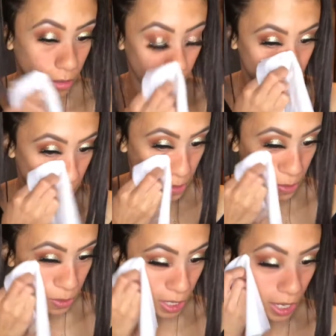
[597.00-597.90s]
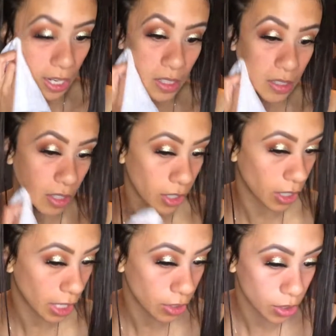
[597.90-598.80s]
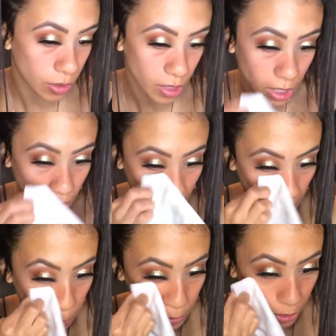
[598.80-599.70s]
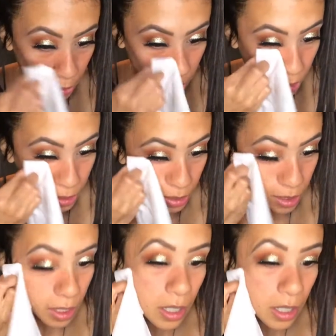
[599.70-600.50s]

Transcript: which is okay because all you gotta do is clean it up when you're done.